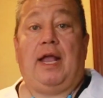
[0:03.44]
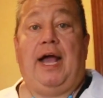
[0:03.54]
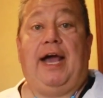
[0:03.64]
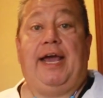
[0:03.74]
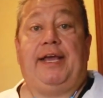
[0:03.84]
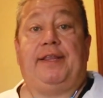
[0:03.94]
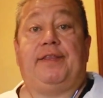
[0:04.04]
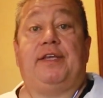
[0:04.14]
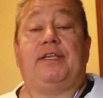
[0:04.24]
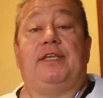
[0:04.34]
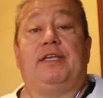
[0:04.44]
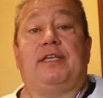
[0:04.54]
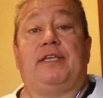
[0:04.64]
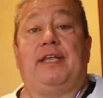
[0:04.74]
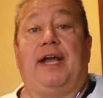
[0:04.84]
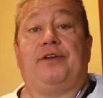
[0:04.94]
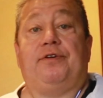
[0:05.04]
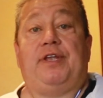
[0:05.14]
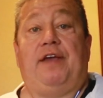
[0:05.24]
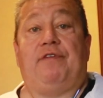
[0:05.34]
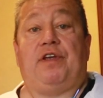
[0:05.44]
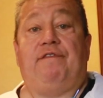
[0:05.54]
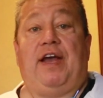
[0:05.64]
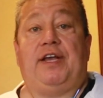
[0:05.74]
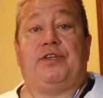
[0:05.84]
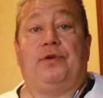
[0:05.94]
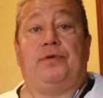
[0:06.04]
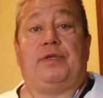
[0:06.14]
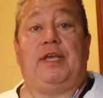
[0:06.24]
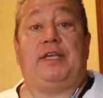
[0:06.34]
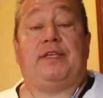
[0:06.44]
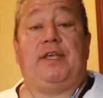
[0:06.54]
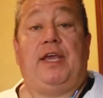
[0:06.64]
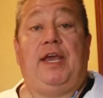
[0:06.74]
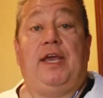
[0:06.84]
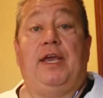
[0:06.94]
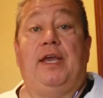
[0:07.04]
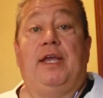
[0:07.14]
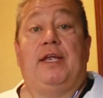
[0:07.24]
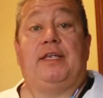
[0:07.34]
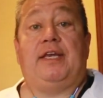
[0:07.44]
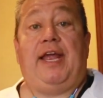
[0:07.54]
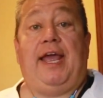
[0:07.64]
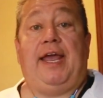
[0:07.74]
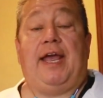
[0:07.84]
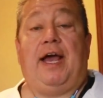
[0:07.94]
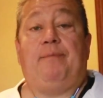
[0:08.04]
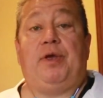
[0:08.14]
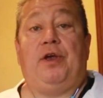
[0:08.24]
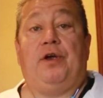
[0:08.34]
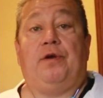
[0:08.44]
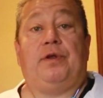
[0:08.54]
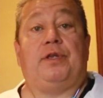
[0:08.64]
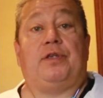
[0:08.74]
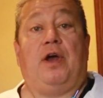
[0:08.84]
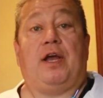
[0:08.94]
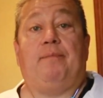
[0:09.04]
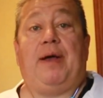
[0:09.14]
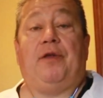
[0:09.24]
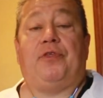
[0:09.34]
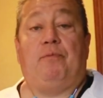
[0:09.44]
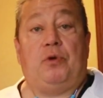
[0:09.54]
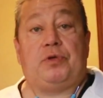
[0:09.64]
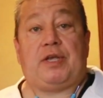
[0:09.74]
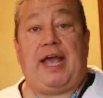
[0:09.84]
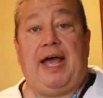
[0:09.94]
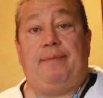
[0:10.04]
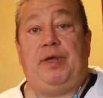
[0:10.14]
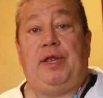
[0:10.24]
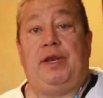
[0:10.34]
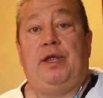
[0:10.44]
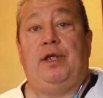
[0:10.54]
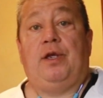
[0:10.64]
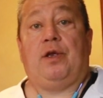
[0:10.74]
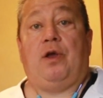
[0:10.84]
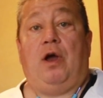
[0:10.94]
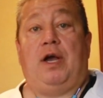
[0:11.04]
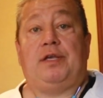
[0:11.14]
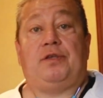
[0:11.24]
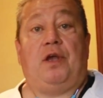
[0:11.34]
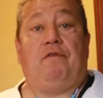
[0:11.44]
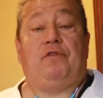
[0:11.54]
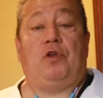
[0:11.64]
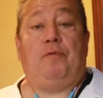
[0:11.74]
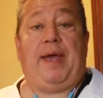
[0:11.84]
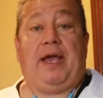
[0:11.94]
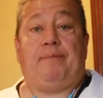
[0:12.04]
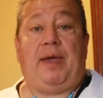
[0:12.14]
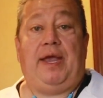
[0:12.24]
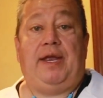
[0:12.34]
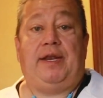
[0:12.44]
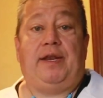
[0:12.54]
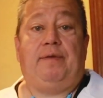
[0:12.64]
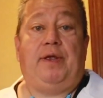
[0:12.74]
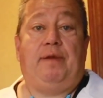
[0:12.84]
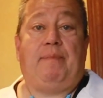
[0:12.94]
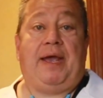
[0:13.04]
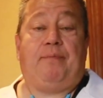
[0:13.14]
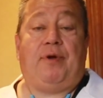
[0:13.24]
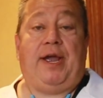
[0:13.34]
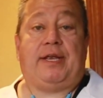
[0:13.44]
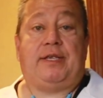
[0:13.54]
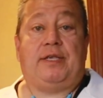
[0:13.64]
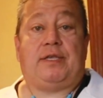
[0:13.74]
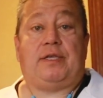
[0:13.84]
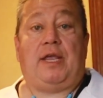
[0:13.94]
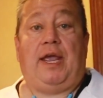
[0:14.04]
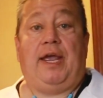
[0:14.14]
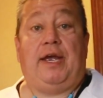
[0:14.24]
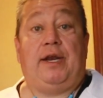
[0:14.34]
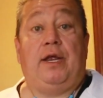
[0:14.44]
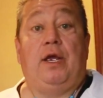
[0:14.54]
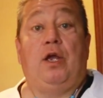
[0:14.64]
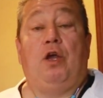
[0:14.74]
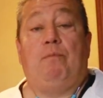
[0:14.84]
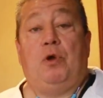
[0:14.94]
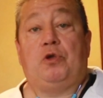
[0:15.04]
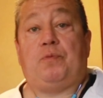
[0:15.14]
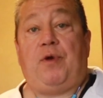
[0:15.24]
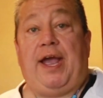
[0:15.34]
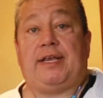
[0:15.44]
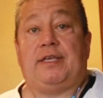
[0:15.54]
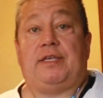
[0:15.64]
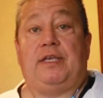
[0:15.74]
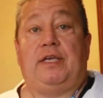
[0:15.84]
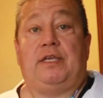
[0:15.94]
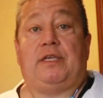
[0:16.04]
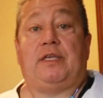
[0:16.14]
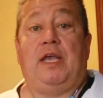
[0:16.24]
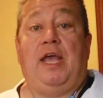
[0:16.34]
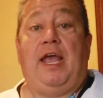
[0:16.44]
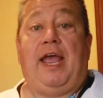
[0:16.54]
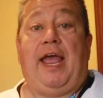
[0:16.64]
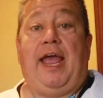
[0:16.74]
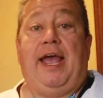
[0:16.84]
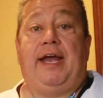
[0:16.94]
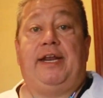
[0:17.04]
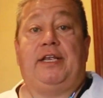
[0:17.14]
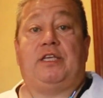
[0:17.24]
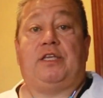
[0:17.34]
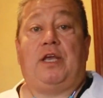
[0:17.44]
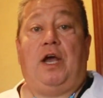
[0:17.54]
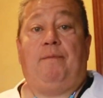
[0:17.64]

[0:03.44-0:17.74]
Hi, this is Dr. David Cavazos D.C. Today I'm here to talk about the most common cause of low back pain in my practice and most practices, and it's